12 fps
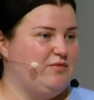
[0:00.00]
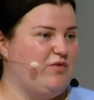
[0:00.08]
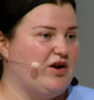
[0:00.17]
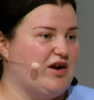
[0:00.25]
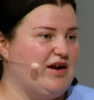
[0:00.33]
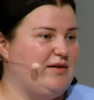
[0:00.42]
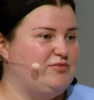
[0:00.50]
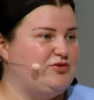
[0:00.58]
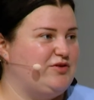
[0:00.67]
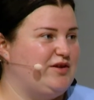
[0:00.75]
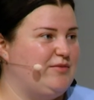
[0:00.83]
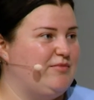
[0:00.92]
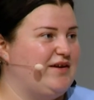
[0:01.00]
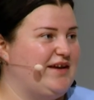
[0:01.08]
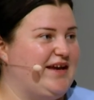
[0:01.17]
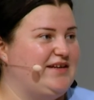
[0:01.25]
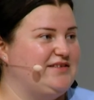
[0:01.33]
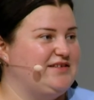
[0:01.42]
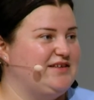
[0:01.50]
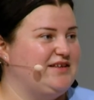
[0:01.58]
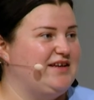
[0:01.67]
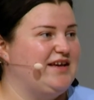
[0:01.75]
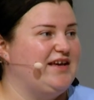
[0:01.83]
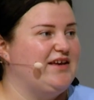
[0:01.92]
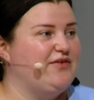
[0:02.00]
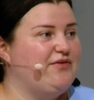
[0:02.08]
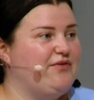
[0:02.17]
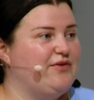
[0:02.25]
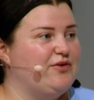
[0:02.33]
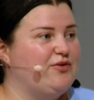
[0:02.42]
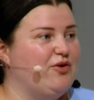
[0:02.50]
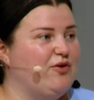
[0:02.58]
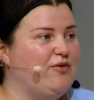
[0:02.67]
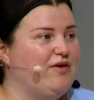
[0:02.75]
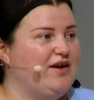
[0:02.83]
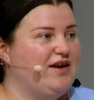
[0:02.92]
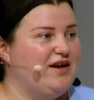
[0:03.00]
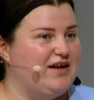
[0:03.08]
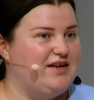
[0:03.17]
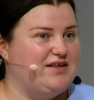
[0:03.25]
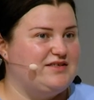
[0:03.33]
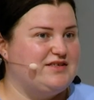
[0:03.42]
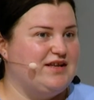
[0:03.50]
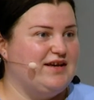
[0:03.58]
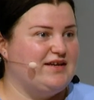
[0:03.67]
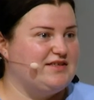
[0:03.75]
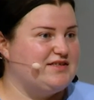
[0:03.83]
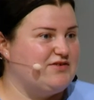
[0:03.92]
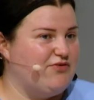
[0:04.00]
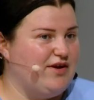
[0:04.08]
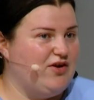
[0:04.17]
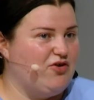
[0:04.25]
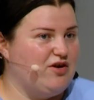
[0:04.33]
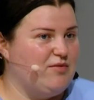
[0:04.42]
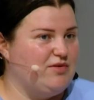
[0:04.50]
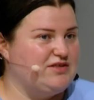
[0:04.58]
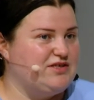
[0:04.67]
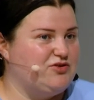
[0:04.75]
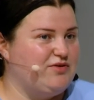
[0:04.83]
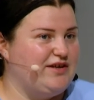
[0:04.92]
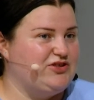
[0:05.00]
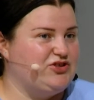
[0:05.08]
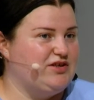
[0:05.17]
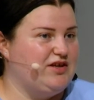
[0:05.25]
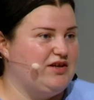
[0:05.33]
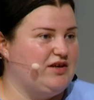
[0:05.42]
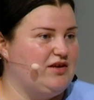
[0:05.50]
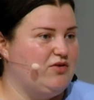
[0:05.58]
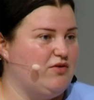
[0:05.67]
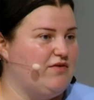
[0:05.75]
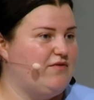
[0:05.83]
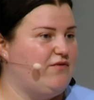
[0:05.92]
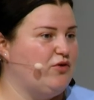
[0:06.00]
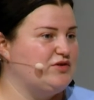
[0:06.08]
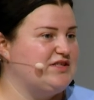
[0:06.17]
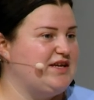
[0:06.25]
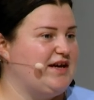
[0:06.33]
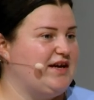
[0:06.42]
war came to him again in Kyiv, yeah. you know, and it's like, it's a really horrible situation, and on the fourth